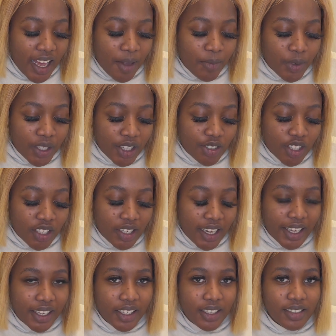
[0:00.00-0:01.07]
I'm really trying to
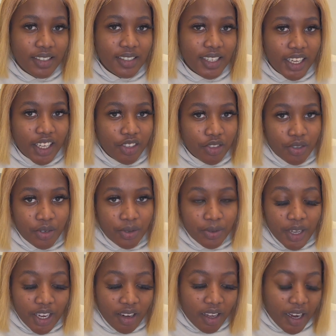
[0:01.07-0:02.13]
like stick it
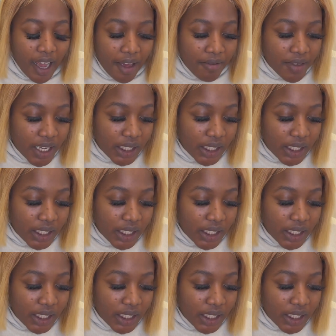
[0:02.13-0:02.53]
through and not have